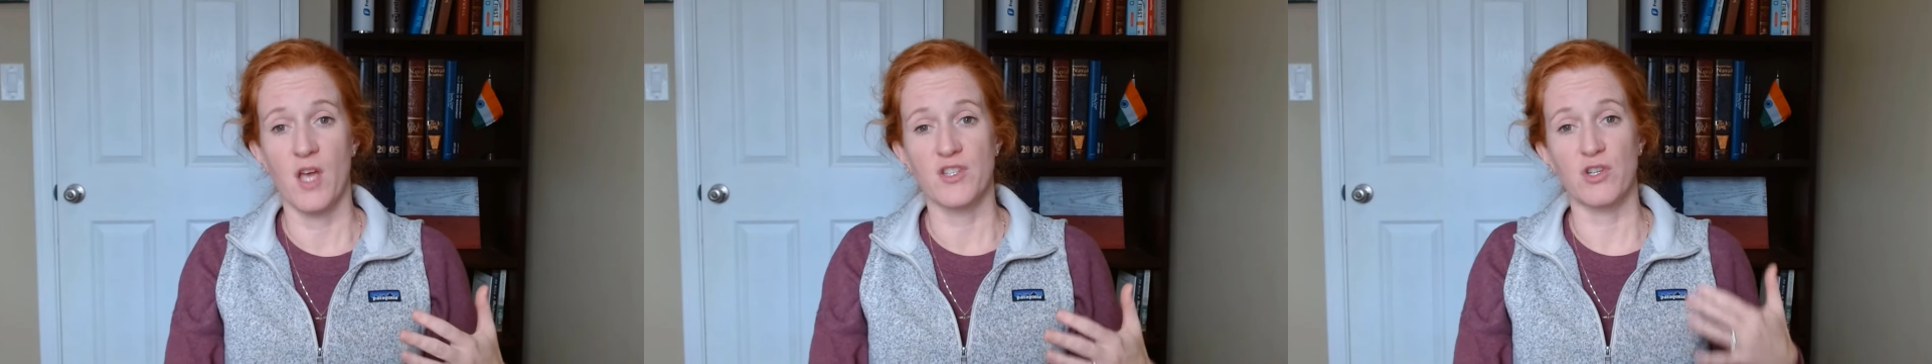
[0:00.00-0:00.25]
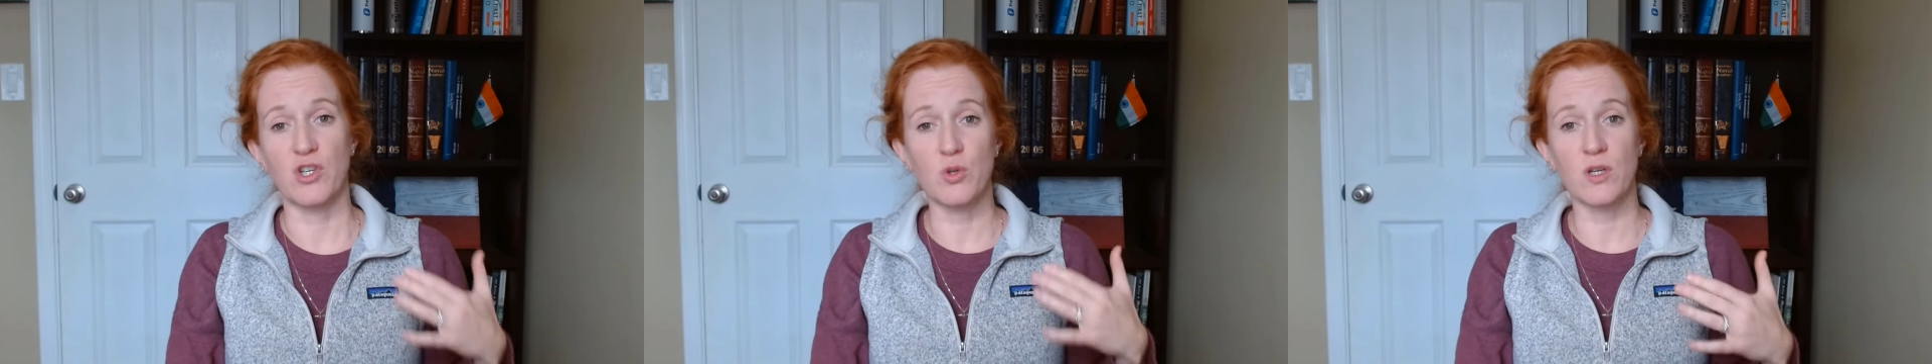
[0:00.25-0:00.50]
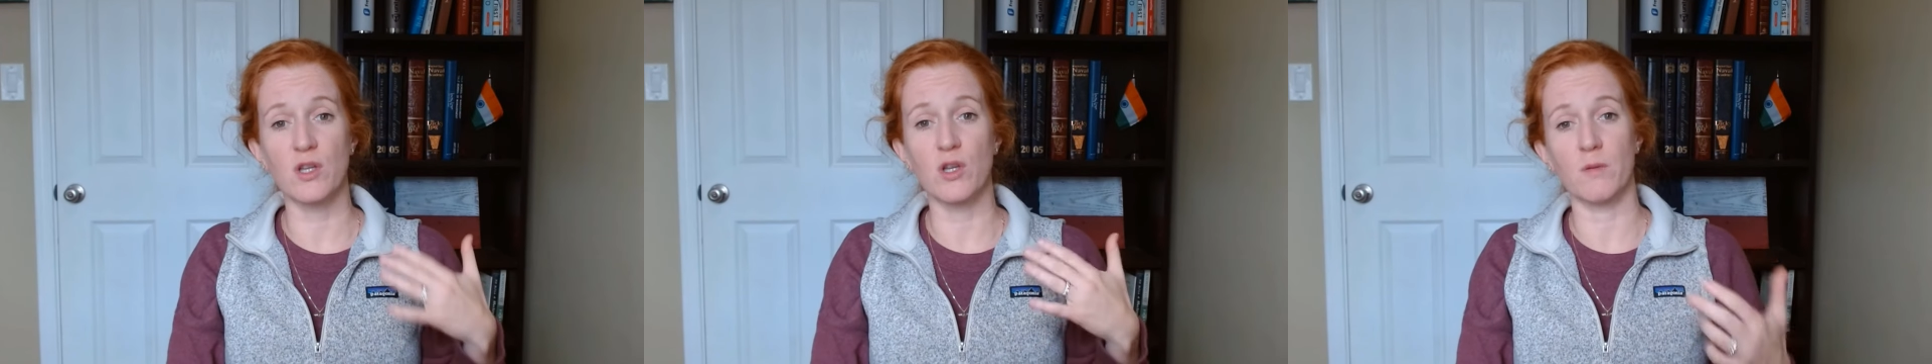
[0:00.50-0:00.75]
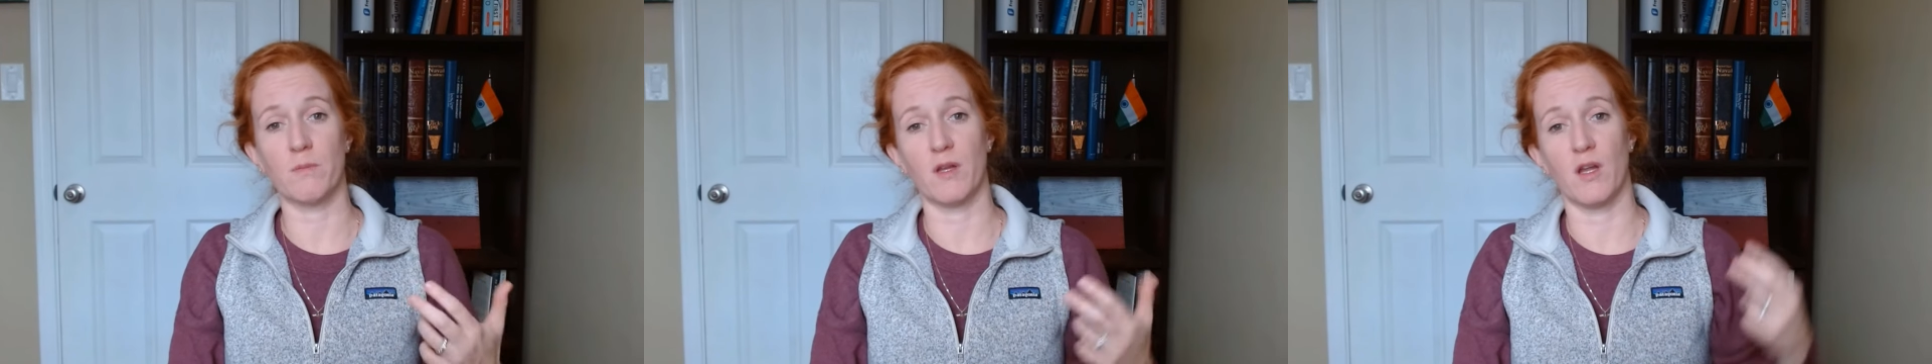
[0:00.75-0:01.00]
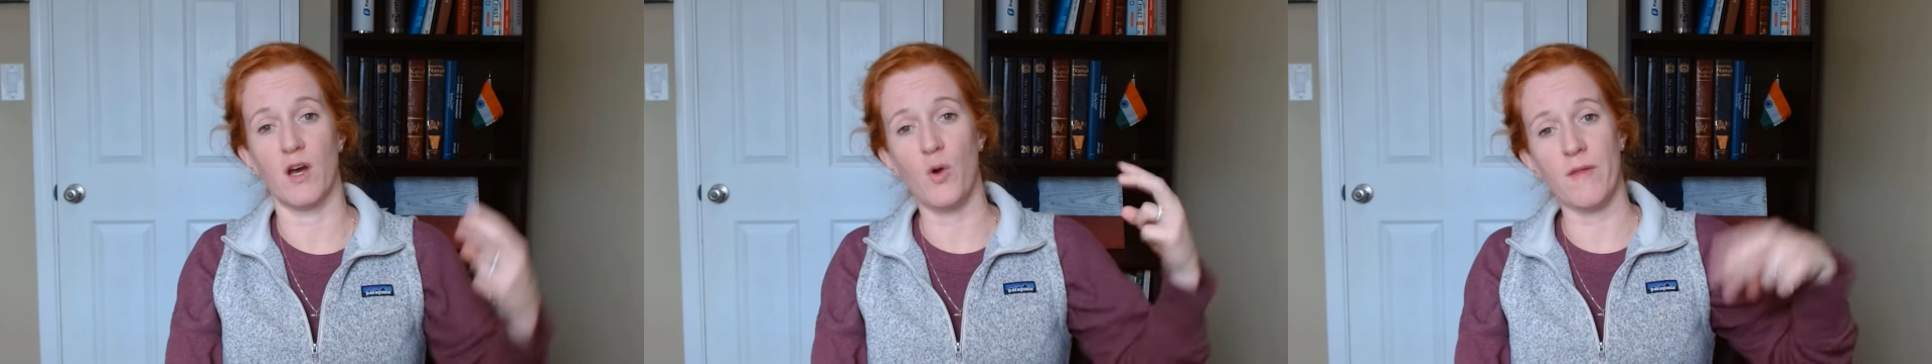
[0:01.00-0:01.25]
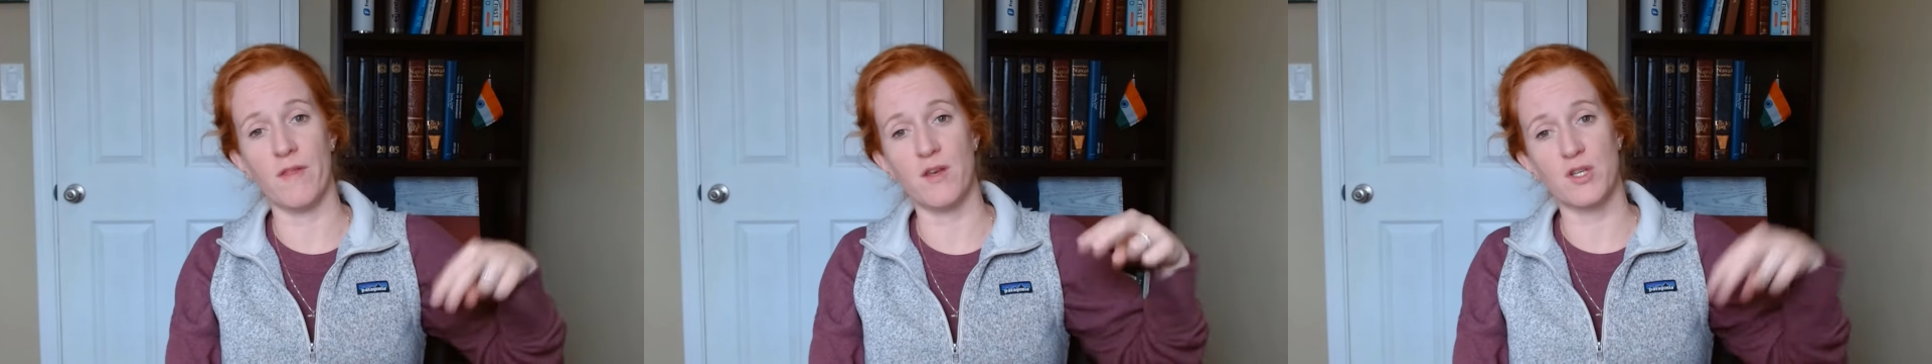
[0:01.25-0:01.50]
So you can look below
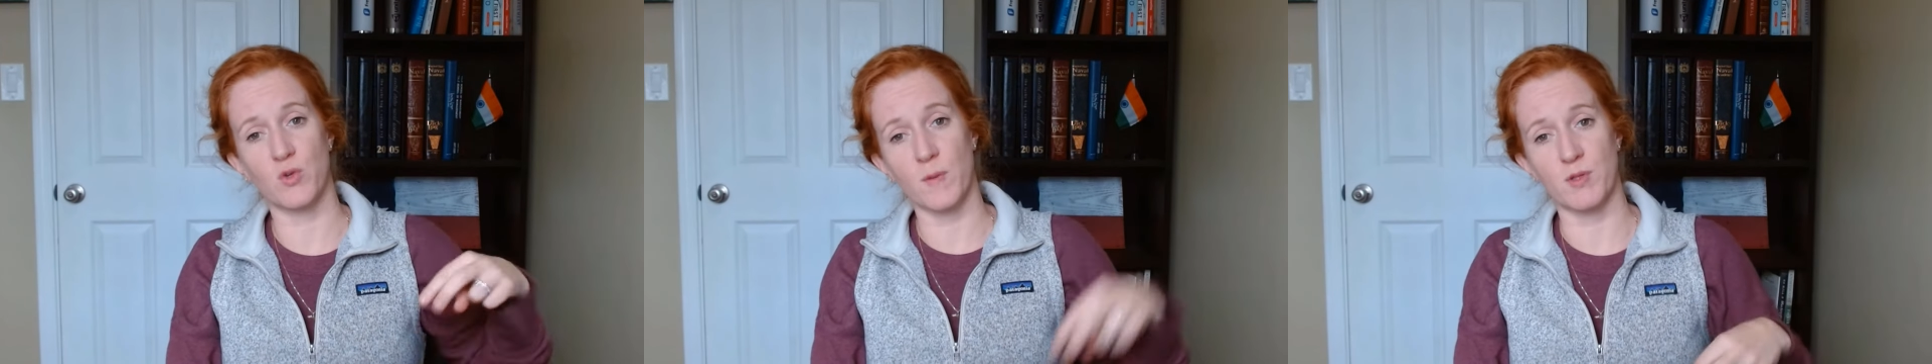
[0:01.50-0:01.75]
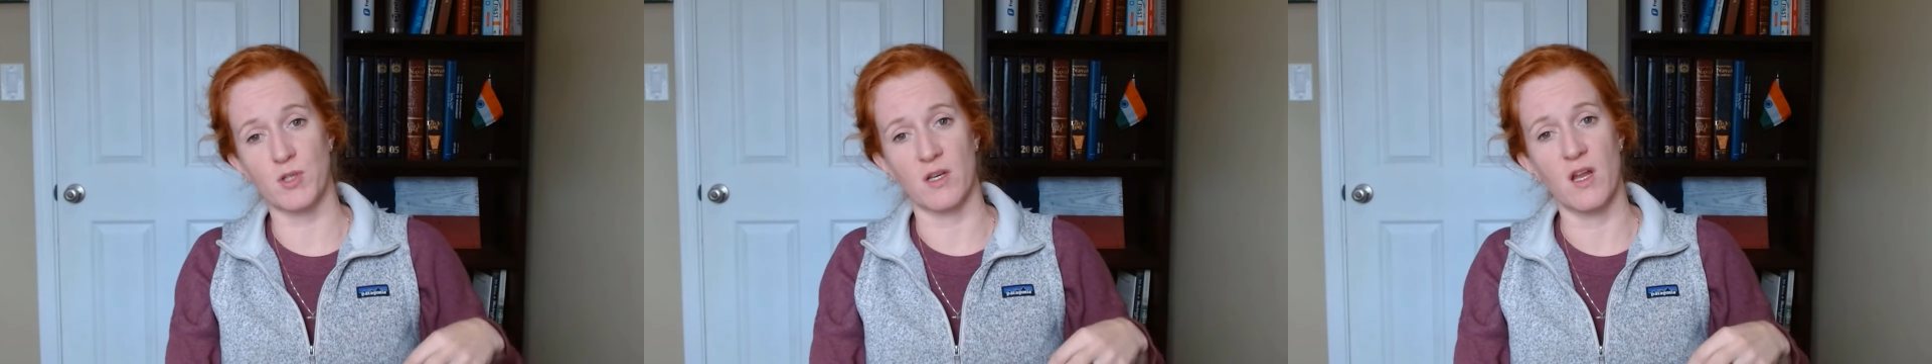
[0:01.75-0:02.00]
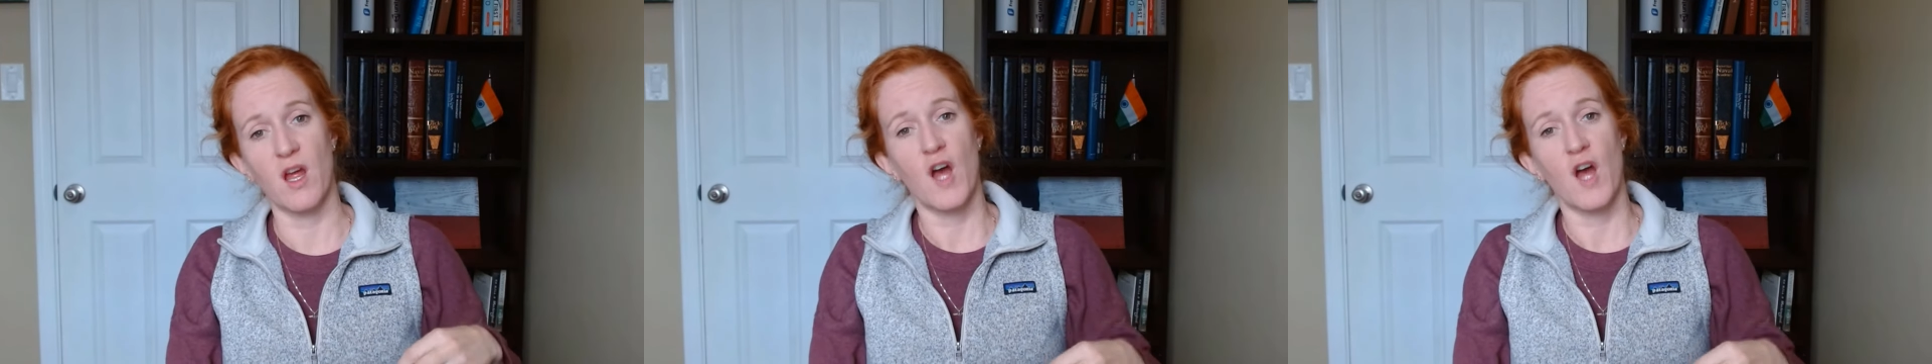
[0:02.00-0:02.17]
in the description